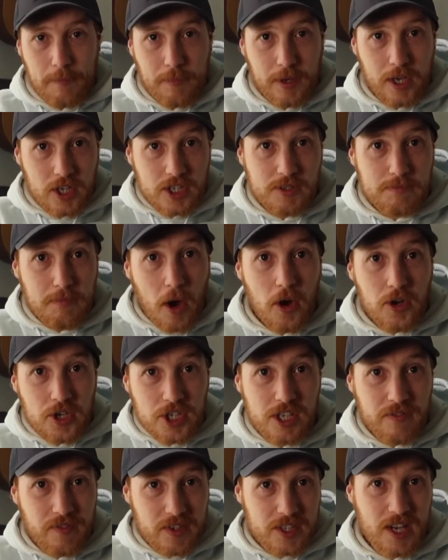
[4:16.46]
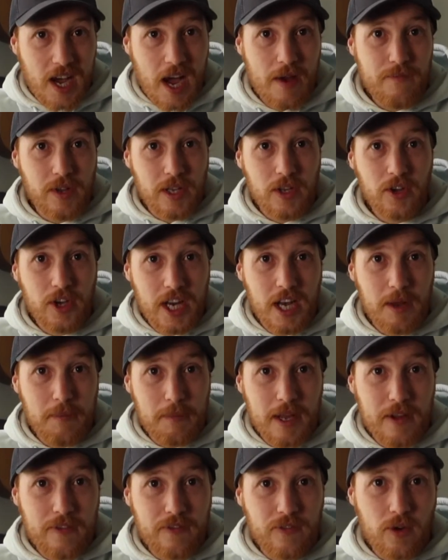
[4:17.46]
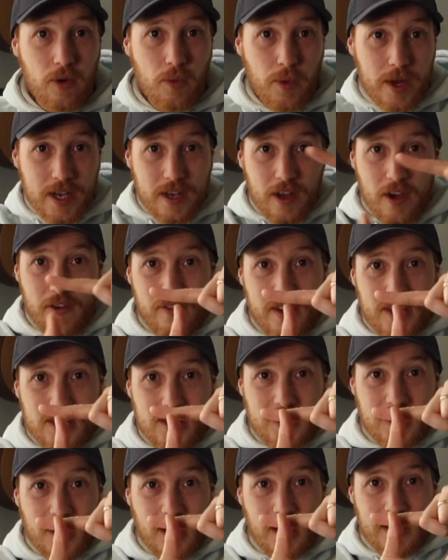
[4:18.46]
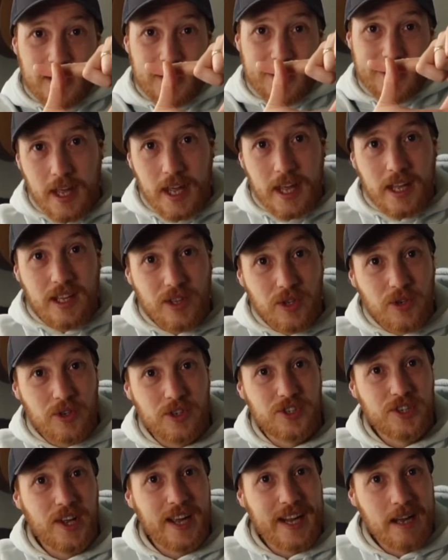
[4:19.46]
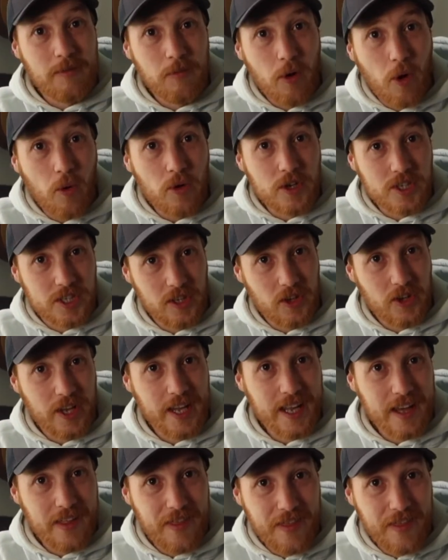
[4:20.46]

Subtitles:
because most of the time they're looking at me through a window this size, it looks like I'm always looking at